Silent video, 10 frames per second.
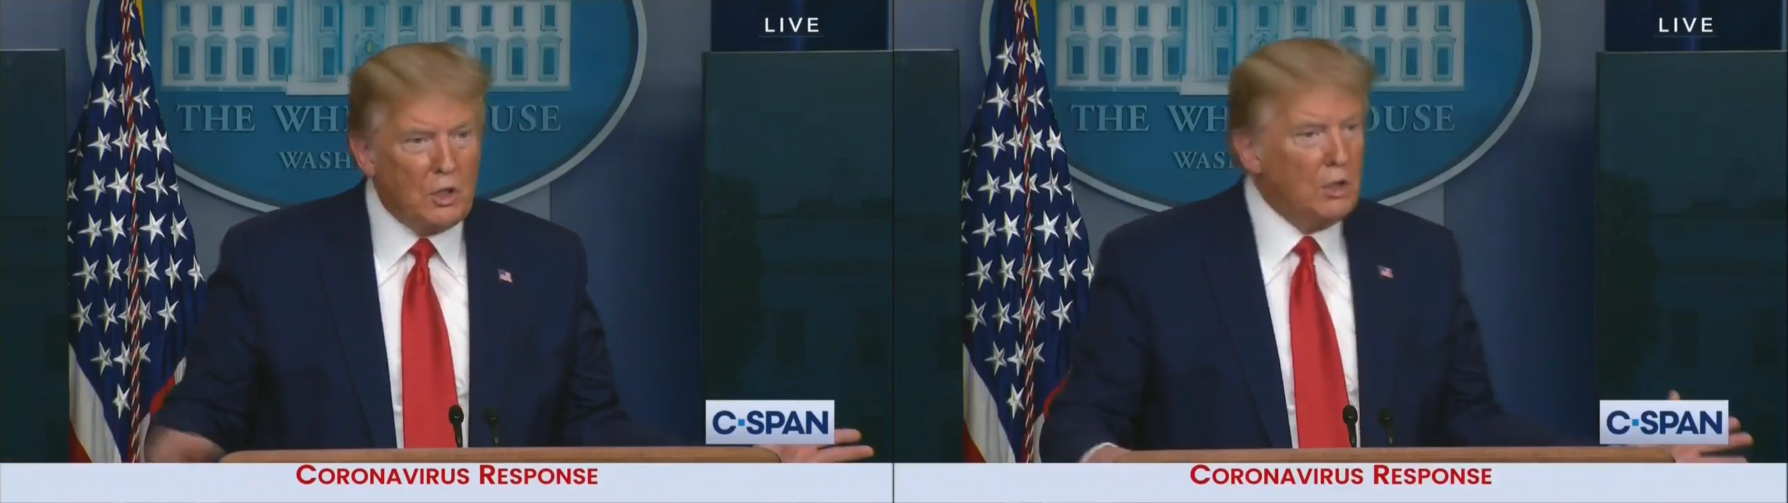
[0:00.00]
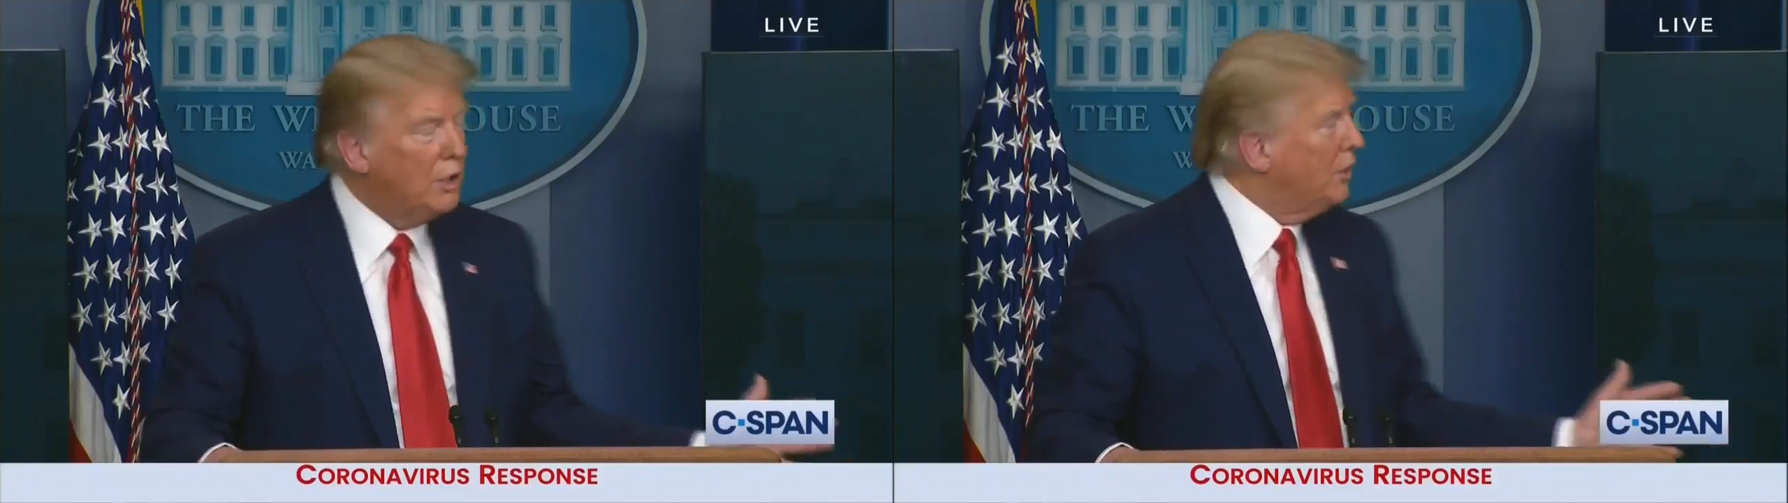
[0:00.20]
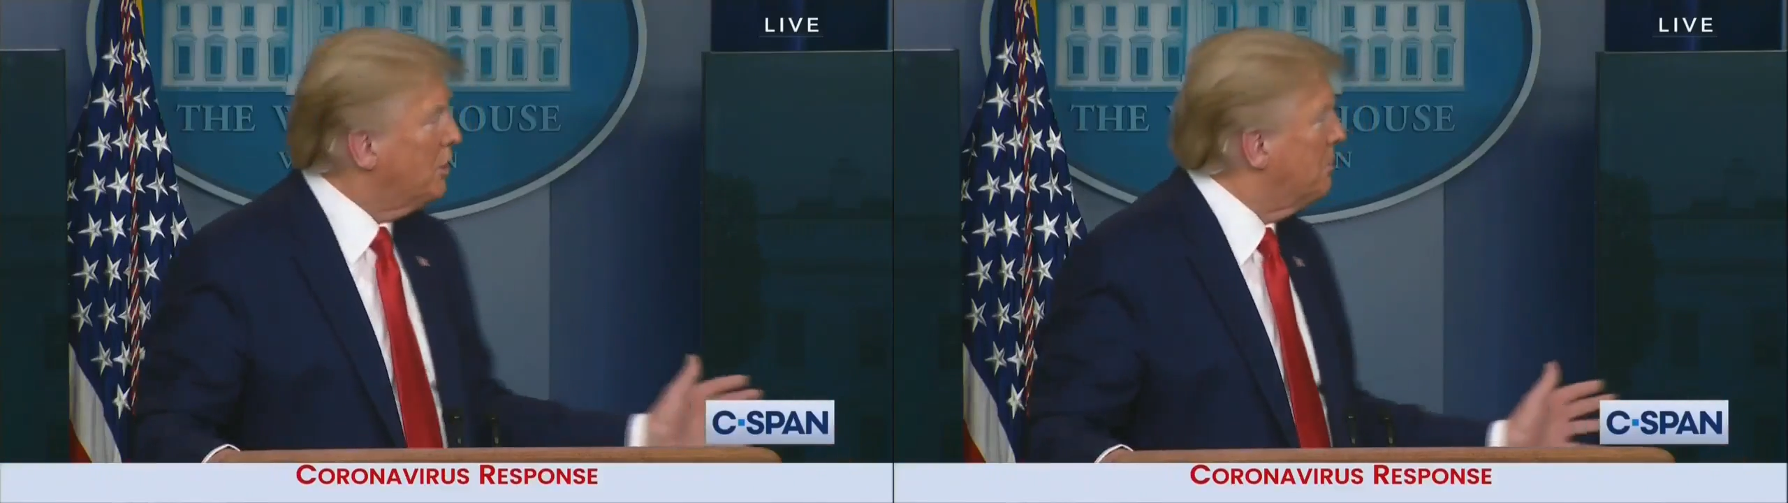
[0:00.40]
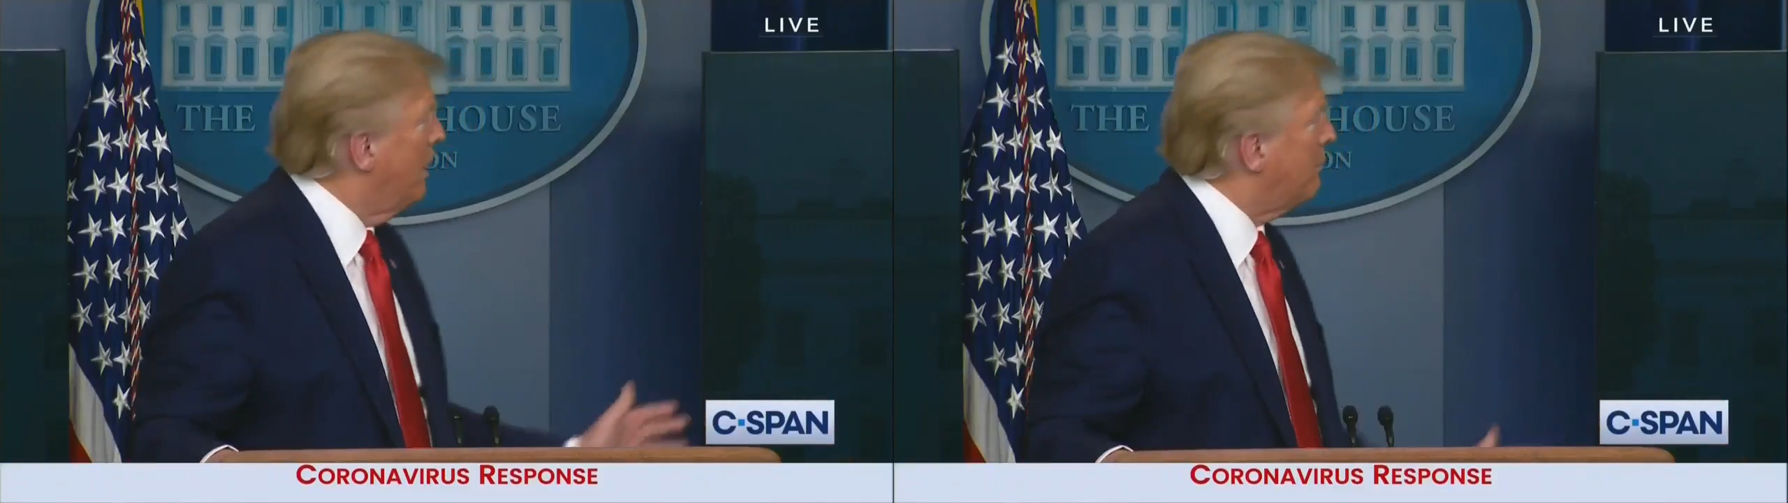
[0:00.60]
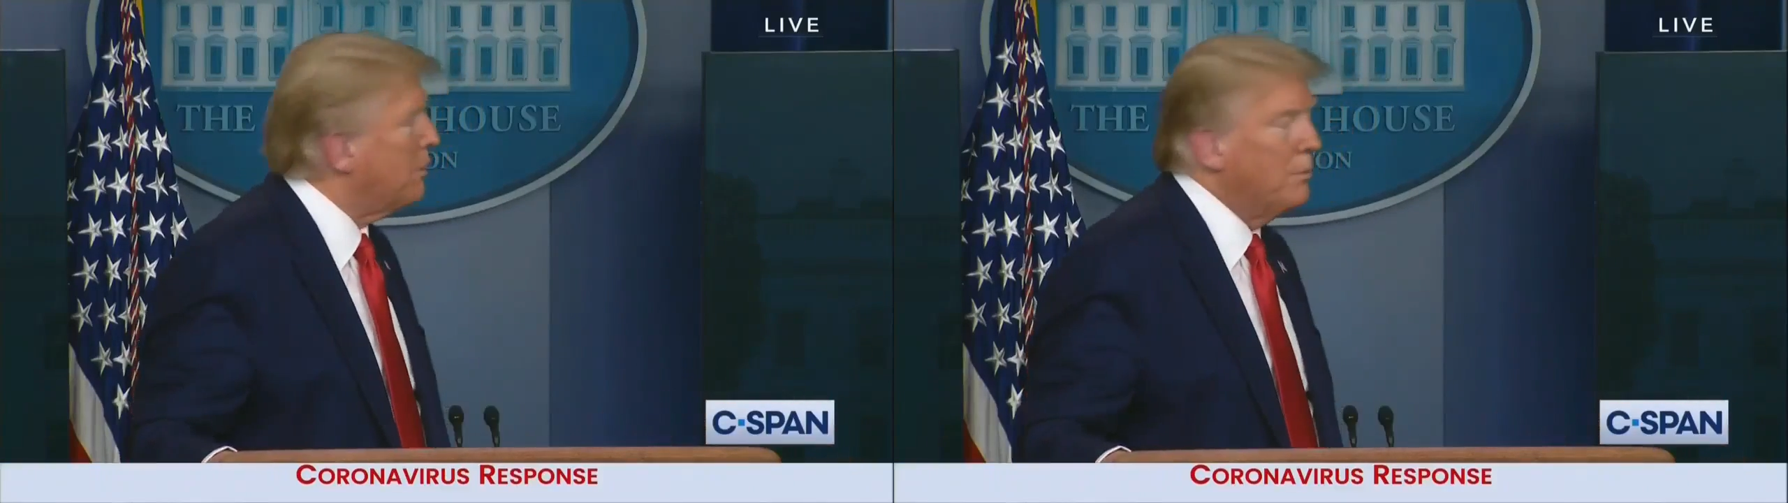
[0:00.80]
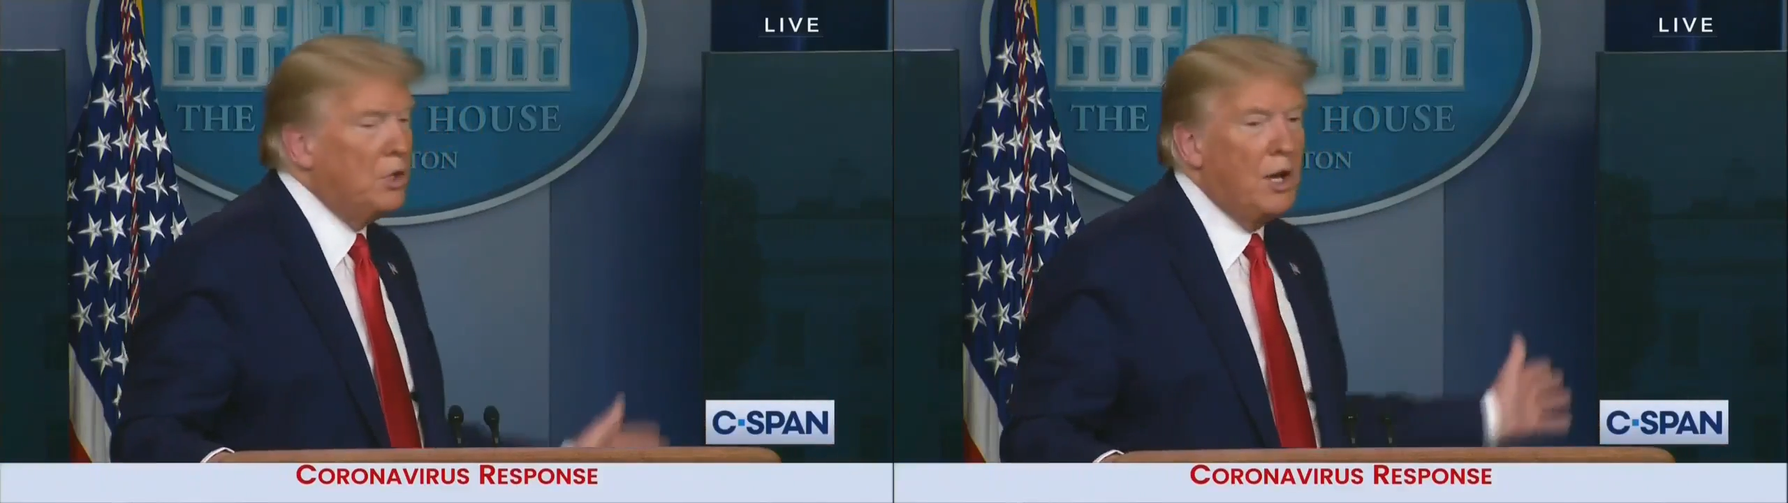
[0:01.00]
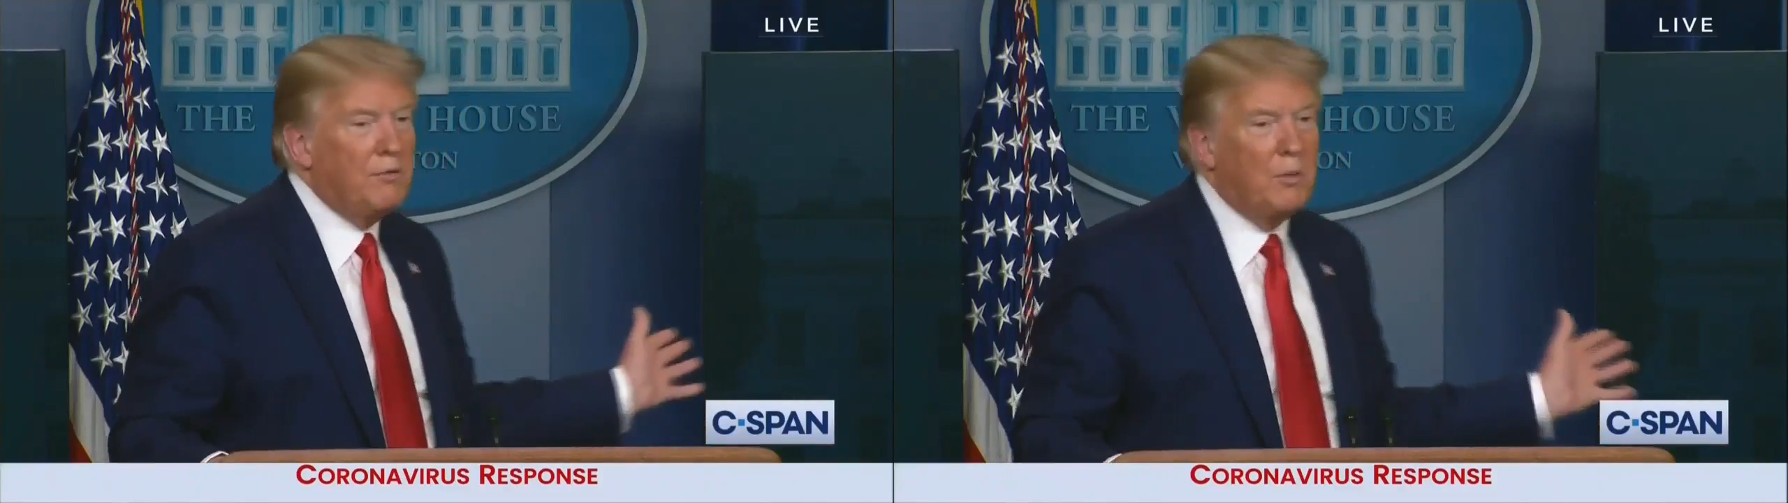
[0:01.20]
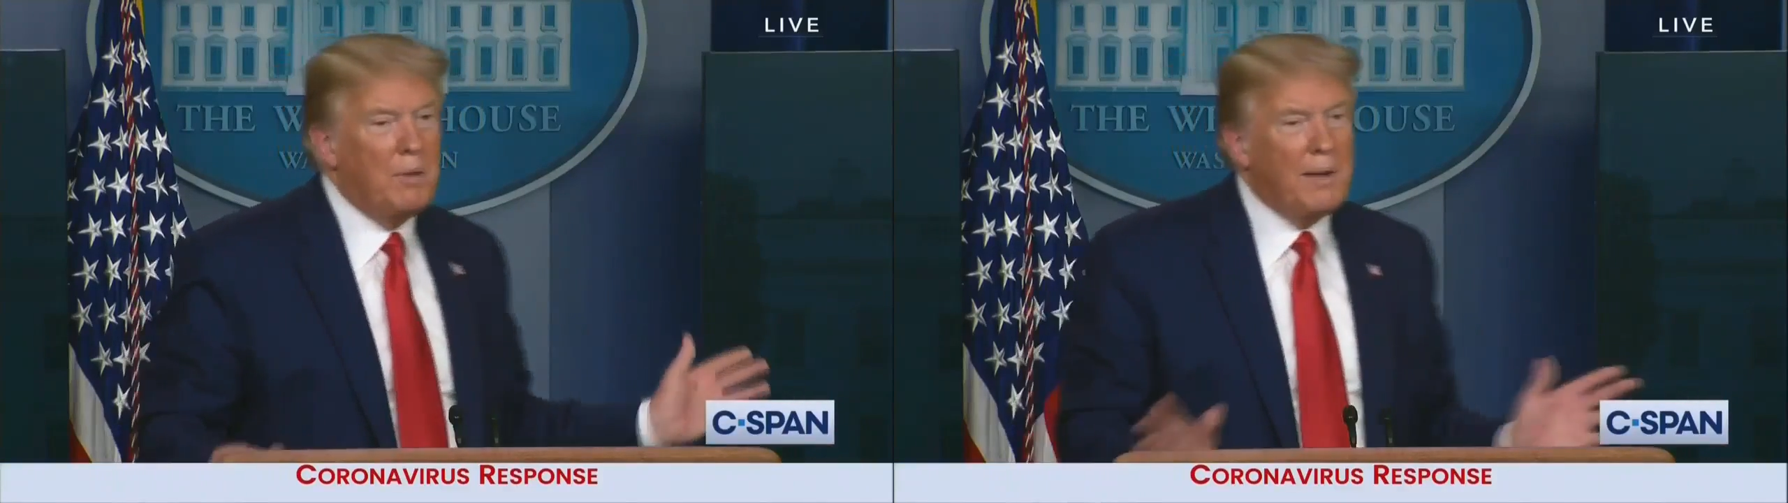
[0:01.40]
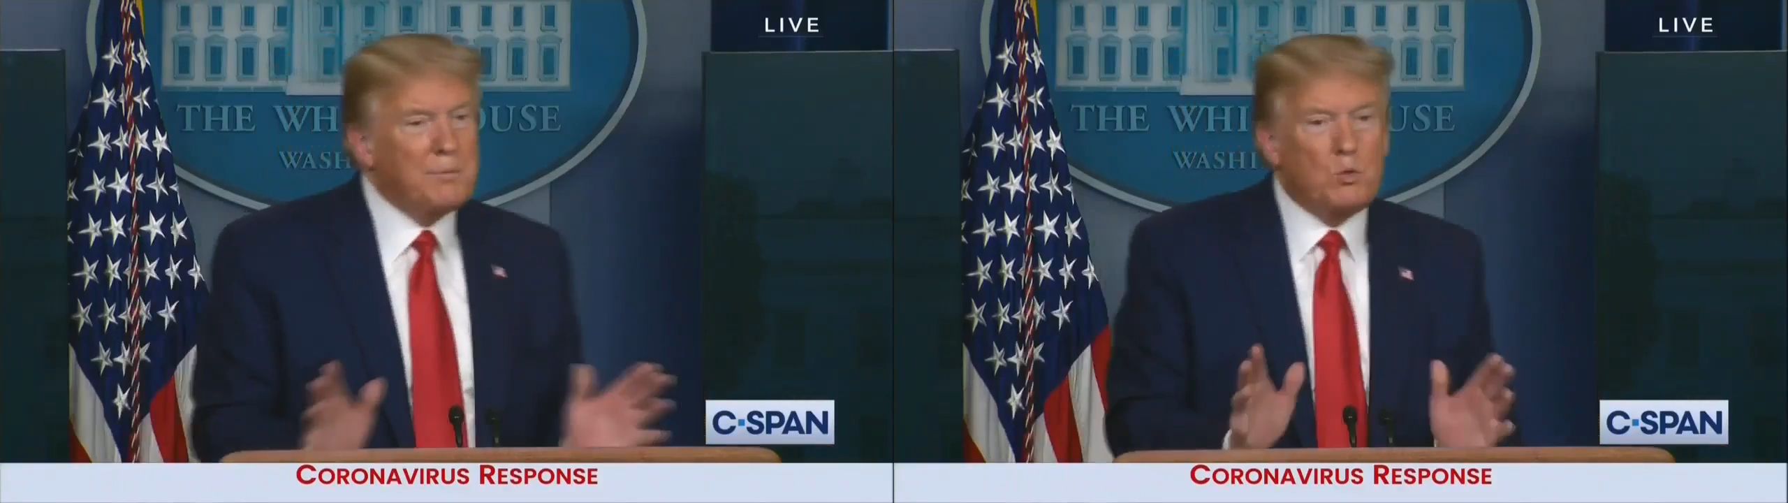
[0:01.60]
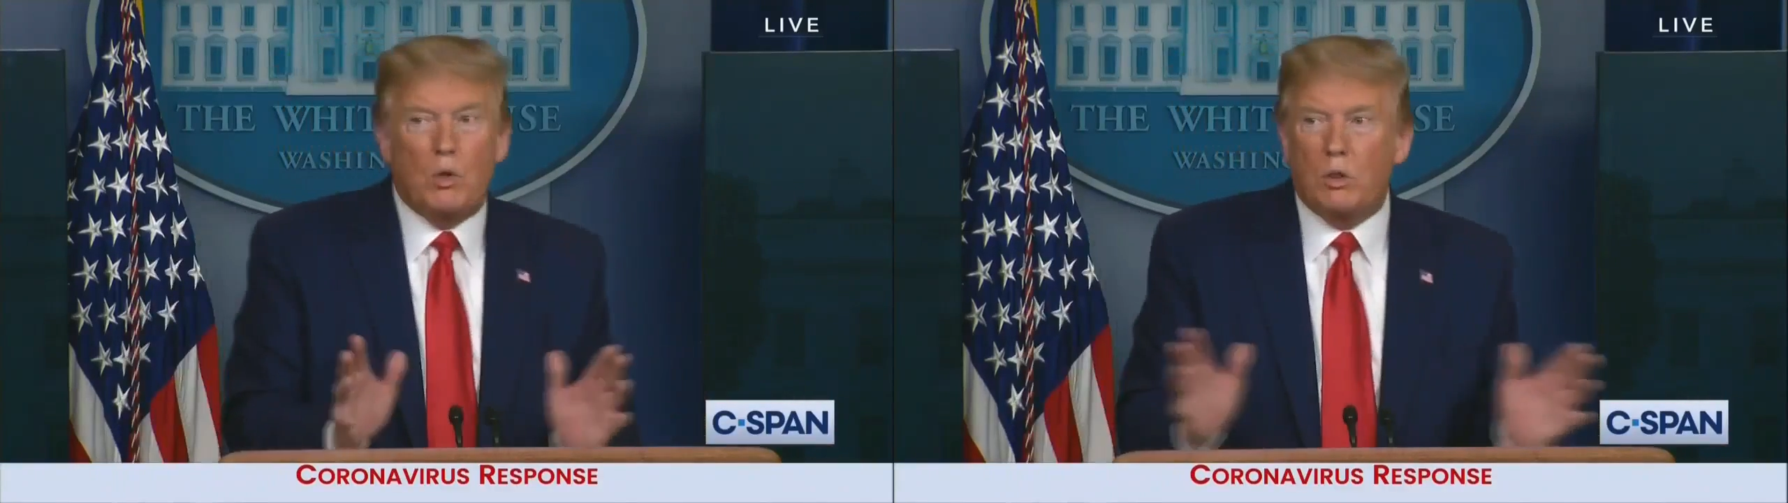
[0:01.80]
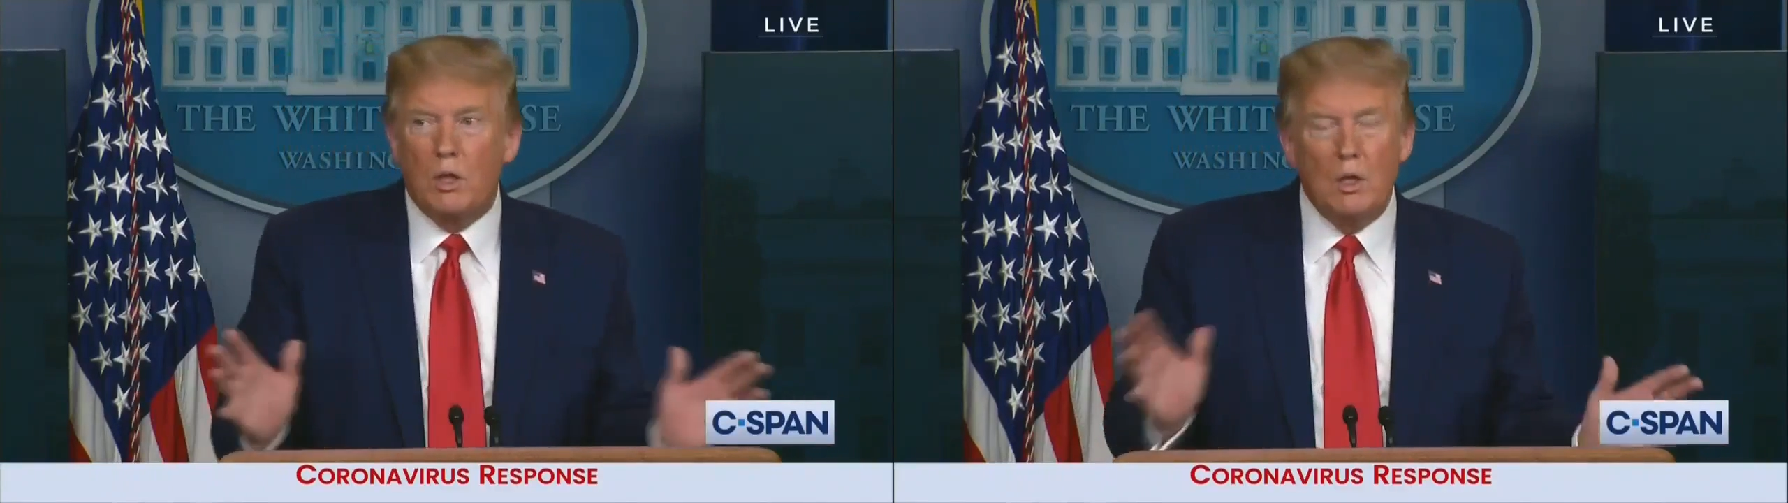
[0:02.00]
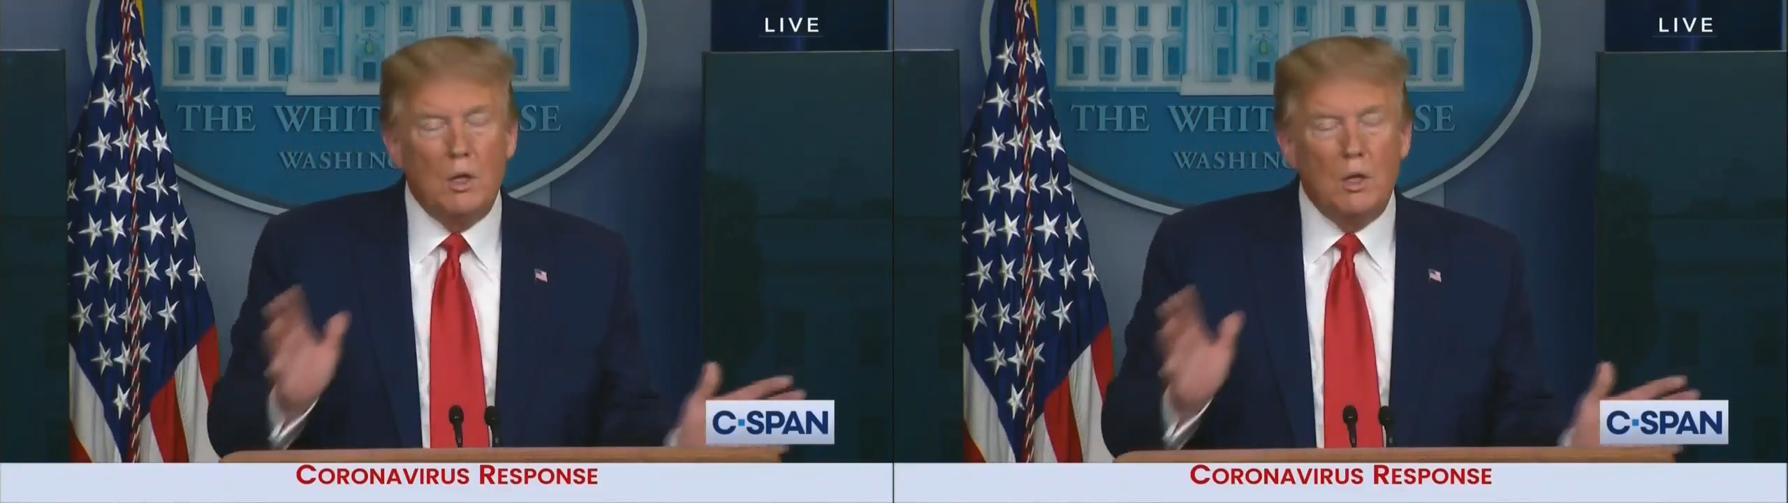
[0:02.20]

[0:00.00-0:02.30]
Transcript: Look at these maps. I mean, you have the maps with